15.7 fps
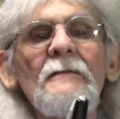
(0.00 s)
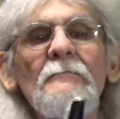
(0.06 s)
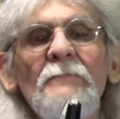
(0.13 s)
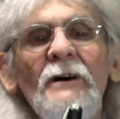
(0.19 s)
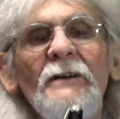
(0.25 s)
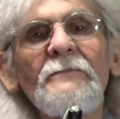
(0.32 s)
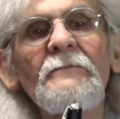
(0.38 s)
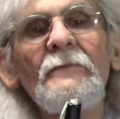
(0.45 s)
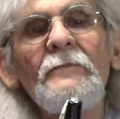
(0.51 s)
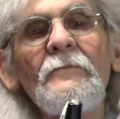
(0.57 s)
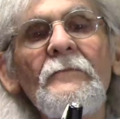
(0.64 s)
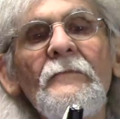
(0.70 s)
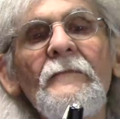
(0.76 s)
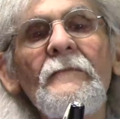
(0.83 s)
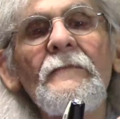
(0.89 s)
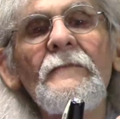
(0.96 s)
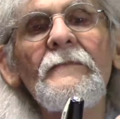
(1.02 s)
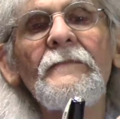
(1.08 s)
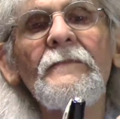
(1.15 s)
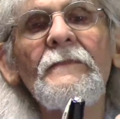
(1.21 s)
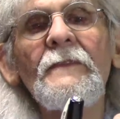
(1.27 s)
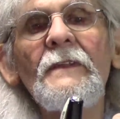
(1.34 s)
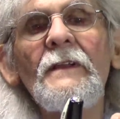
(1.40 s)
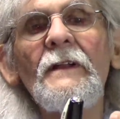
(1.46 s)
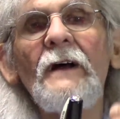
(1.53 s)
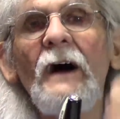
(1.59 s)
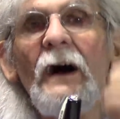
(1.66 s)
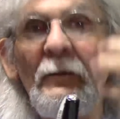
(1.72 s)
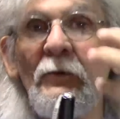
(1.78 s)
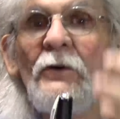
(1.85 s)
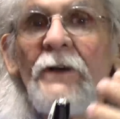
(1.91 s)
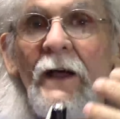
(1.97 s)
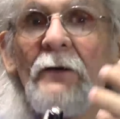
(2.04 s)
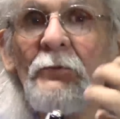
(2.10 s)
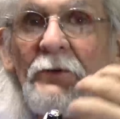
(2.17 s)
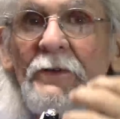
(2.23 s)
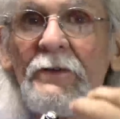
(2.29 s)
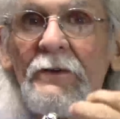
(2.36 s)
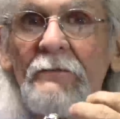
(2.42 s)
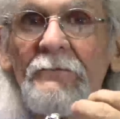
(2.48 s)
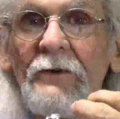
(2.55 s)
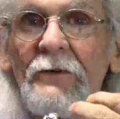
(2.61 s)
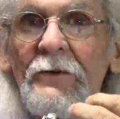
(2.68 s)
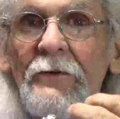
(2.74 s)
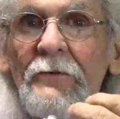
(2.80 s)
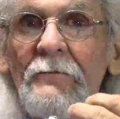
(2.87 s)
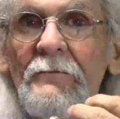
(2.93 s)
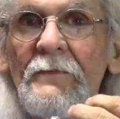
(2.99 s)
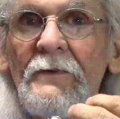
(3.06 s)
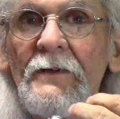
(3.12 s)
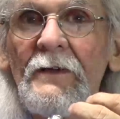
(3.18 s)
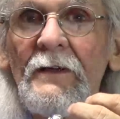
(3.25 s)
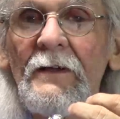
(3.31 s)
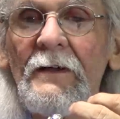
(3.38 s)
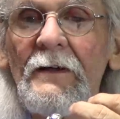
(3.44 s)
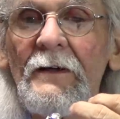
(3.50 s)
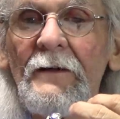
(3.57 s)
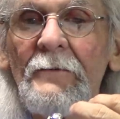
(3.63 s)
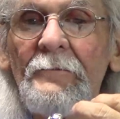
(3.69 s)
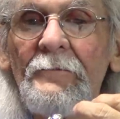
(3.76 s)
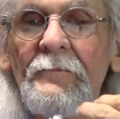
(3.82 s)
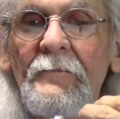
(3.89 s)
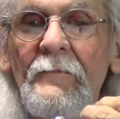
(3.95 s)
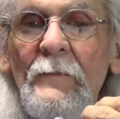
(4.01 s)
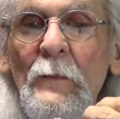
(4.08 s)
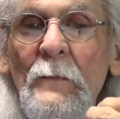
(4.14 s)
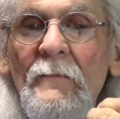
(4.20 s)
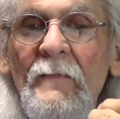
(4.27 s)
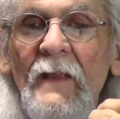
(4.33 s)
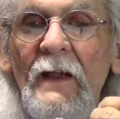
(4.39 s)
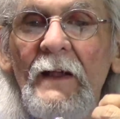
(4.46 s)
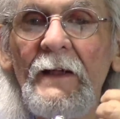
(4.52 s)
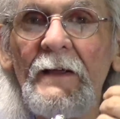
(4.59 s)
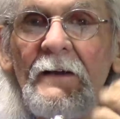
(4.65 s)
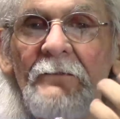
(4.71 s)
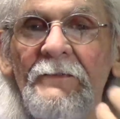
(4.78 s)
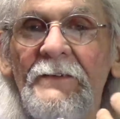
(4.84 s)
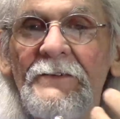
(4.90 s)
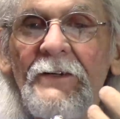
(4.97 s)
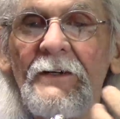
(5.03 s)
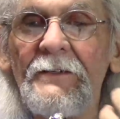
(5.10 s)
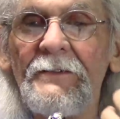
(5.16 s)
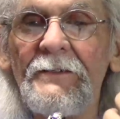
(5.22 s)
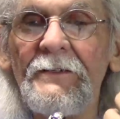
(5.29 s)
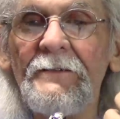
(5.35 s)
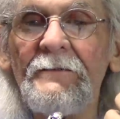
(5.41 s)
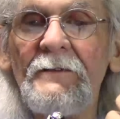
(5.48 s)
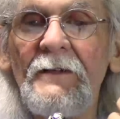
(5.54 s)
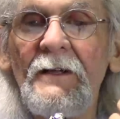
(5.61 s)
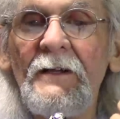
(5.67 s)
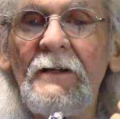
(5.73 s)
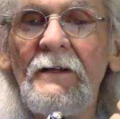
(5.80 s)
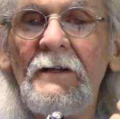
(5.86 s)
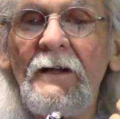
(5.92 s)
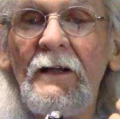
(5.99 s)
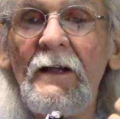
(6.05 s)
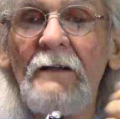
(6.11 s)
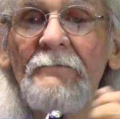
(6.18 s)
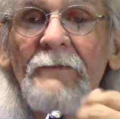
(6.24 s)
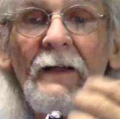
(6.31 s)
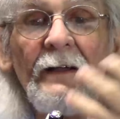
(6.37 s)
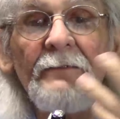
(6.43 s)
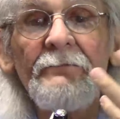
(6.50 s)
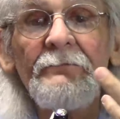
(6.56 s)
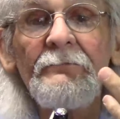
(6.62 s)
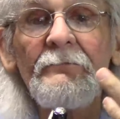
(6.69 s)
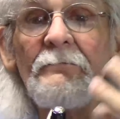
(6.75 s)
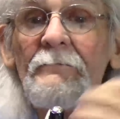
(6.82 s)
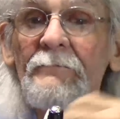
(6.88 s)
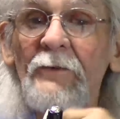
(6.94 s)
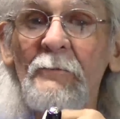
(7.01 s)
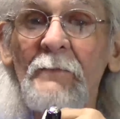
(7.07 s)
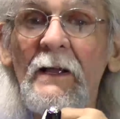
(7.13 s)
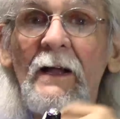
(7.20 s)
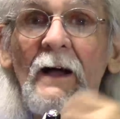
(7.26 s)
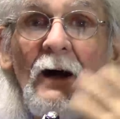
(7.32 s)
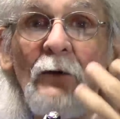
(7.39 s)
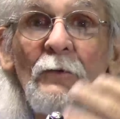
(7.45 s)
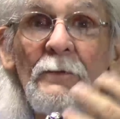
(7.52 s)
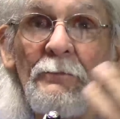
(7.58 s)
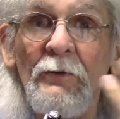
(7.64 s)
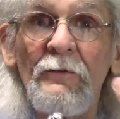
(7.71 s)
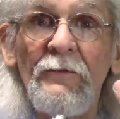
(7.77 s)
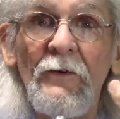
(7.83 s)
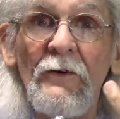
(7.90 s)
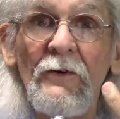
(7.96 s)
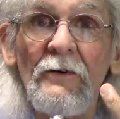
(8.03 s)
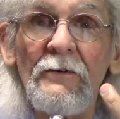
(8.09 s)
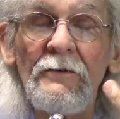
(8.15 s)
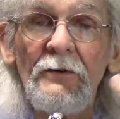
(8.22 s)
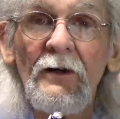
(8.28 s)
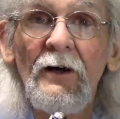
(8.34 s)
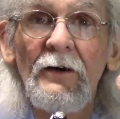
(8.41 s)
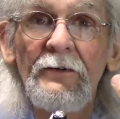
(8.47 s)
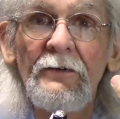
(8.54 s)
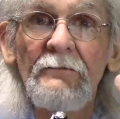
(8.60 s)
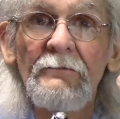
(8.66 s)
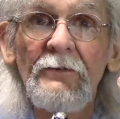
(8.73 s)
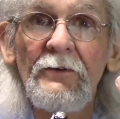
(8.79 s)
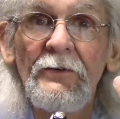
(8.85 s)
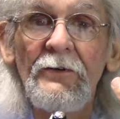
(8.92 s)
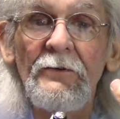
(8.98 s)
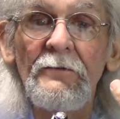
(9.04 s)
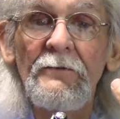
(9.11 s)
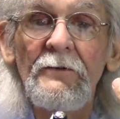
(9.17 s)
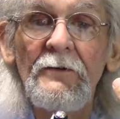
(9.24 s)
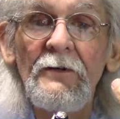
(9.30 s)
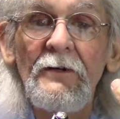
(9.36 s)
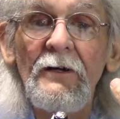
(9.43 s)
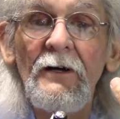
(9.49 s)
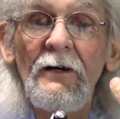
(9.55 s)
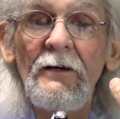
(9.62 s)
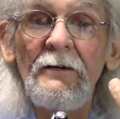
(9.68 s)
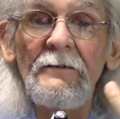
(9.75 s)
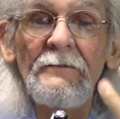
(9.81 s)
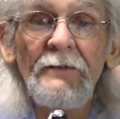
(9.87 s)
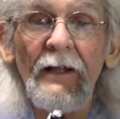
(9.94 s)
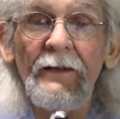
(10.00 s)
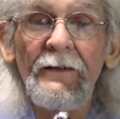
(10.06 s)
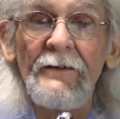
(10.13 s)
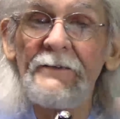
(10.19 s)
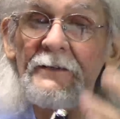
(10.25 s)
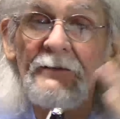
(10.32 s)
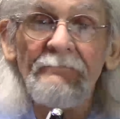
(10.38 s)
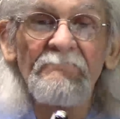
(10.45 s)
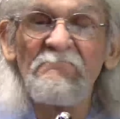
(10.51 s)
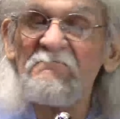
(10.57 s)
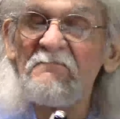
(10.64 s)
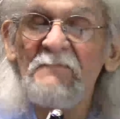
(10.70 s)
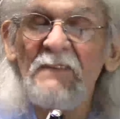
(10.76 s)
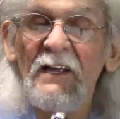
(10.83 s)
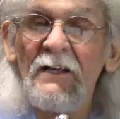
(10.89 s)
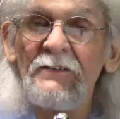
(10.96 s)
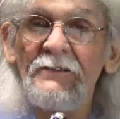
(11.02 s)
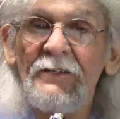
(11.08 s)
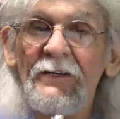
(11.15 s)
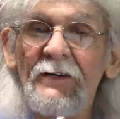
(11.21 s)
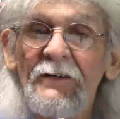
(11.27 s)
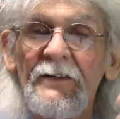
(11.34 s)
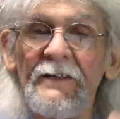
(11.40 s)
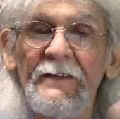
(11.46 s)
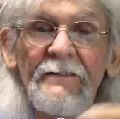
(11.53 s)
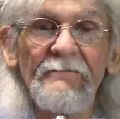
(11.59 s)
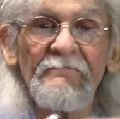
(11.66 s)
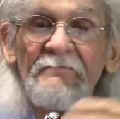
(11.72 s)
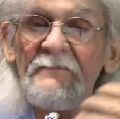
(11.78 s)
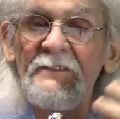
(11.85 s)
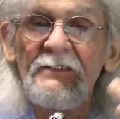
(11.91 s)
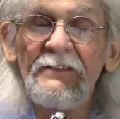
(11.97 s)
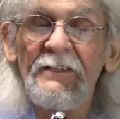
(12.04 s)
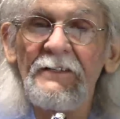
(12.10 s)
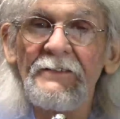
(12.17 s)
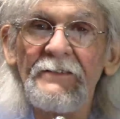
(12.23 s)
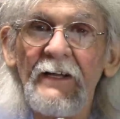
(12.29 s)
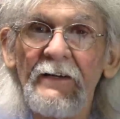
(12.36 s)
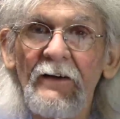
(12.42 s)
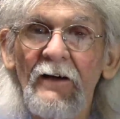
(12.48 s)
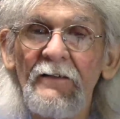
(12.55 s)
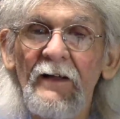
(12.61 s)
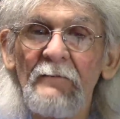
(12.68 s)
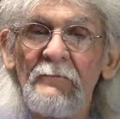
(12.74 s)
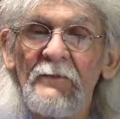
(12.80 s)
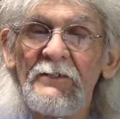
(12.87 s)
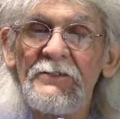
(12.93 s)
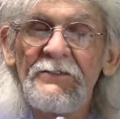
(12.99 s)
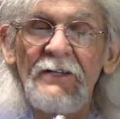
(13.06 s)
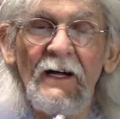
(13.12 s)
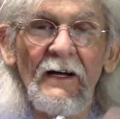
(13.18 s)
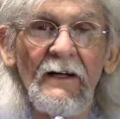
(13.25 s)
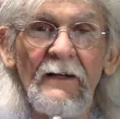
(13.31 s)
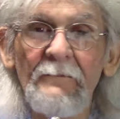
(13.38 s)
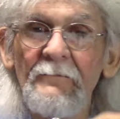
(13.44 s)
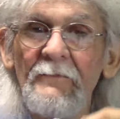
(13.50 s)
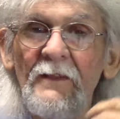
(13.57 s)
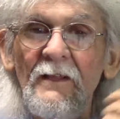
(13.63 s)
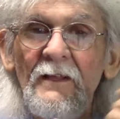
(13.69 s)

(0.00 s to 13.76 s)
But I'm okay with a converter uh, in a Visconti. In fact, for me, I would prefer a converter. Like I said, easy to clean, doesn't take all that much time.